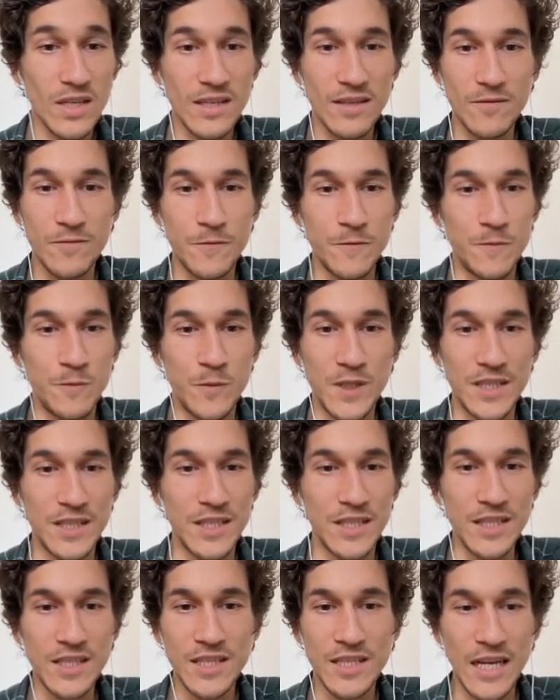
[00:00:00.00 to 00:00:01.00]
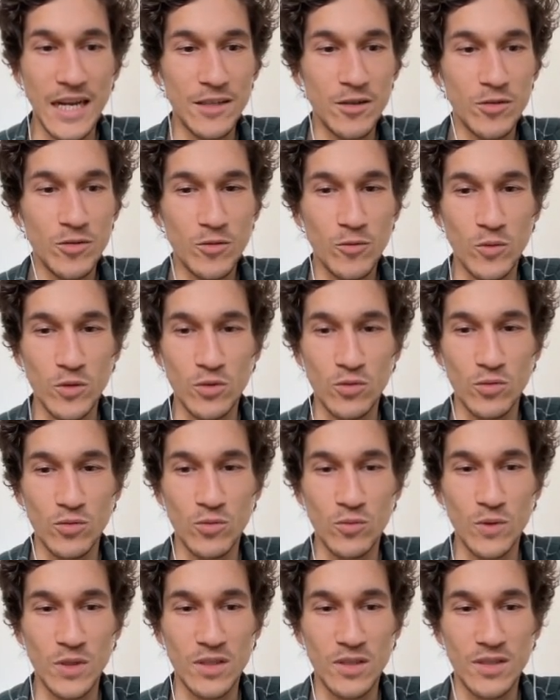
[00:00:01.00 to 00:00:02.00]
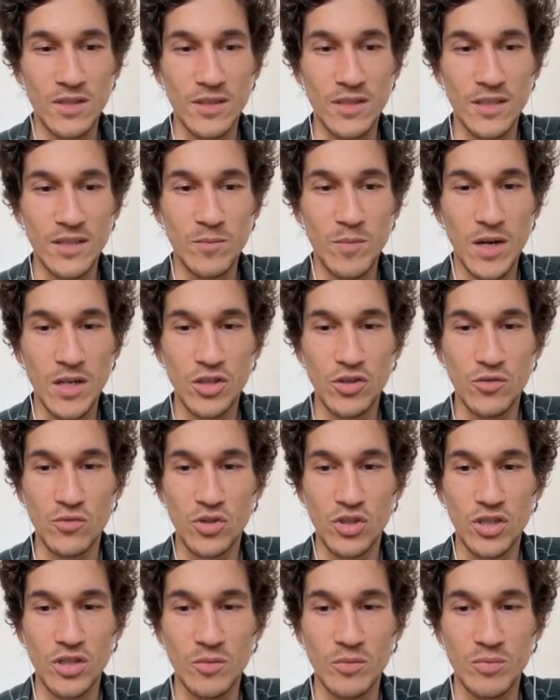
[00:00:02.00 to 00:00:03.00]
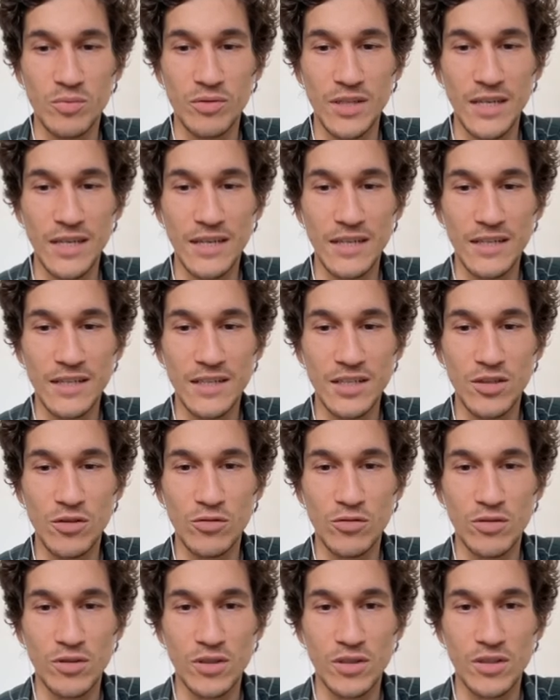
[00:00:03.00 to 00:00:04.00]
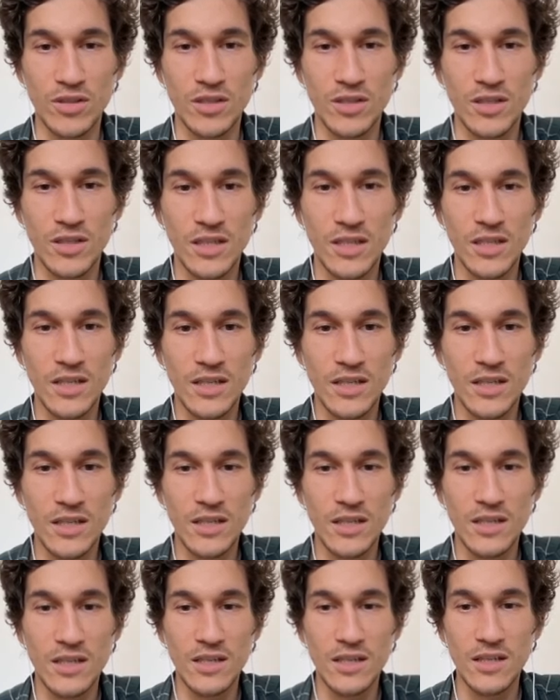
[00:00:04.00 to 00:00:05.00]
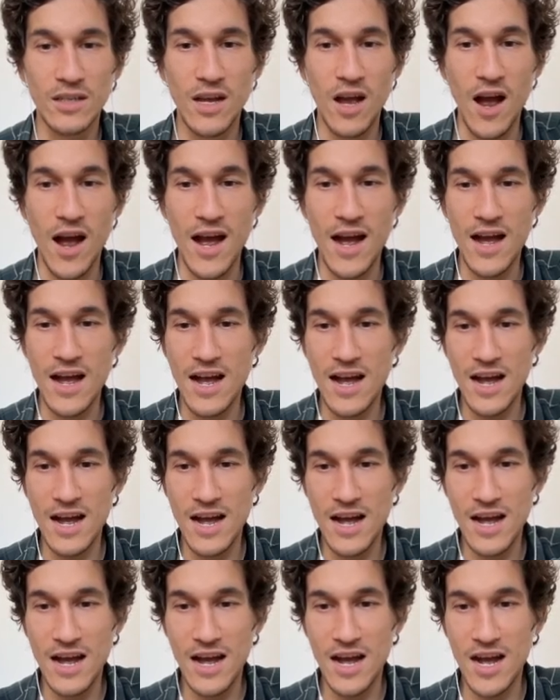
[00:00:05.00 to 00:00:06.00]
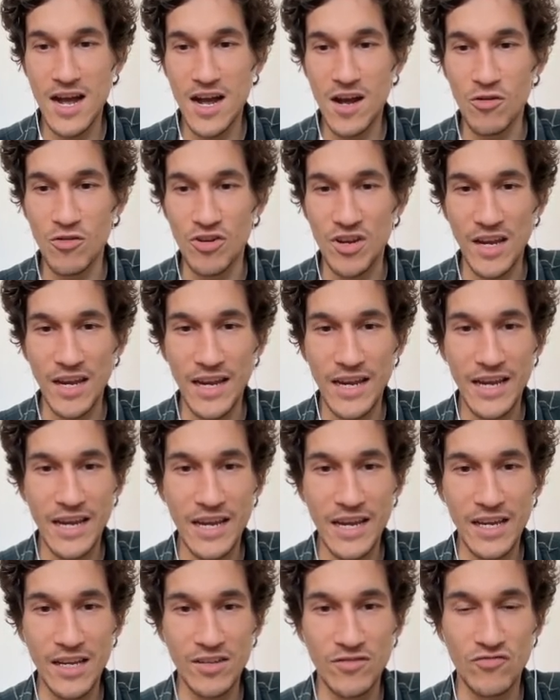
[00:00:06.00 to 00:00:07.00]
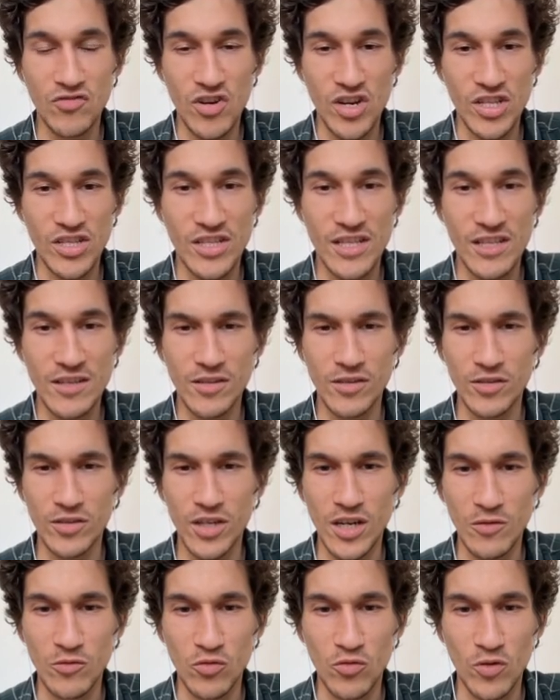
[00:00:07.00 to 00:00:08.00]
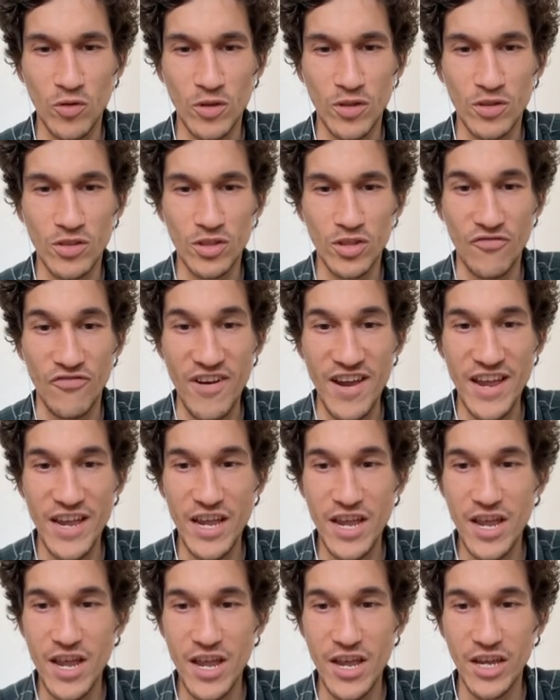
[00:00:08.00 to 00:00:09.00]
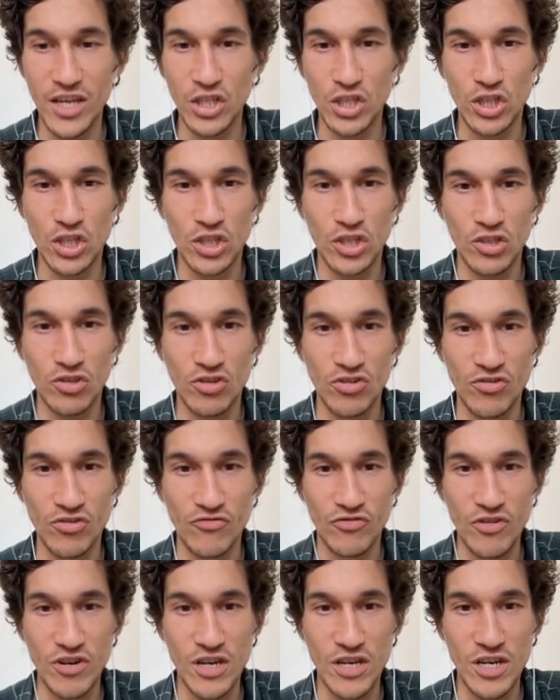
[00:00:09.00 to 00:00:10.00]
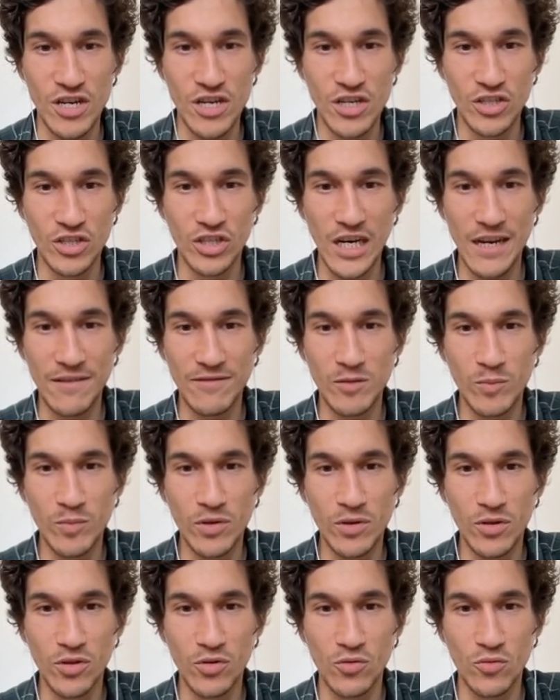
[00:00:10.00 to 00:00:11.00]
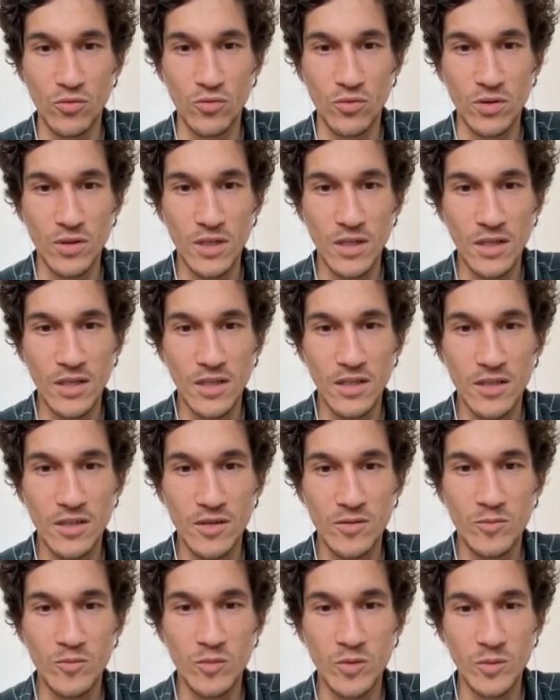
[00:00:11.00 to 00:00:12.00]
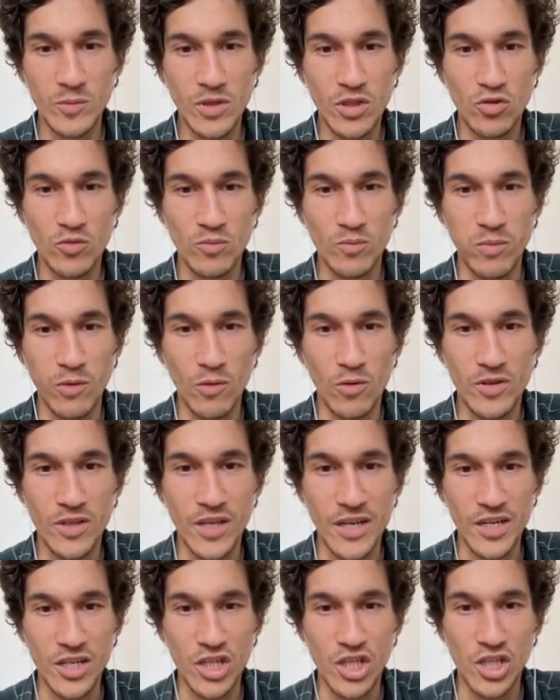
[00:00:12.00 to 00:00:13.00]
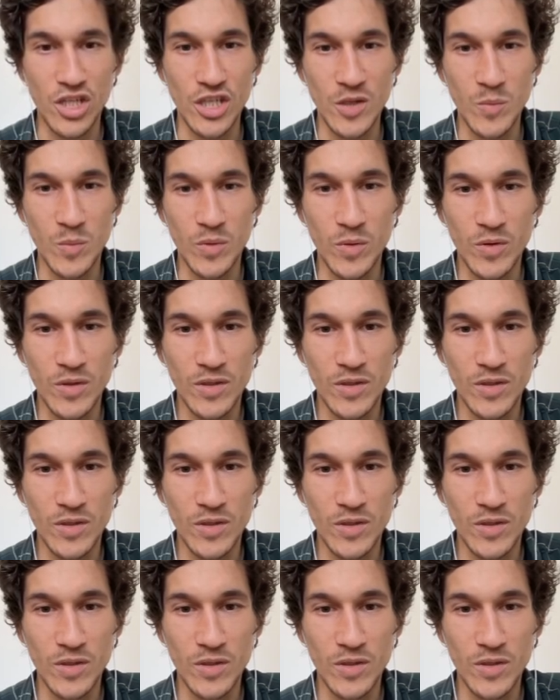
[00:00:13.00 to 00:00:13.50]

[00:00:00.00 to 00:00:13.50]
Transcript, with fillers: With this, I don't know what to do with this bunch of sheep. Yeah, it's useless. Ah, okay, how you call it? Revenge. I will block you. I should block their sheep.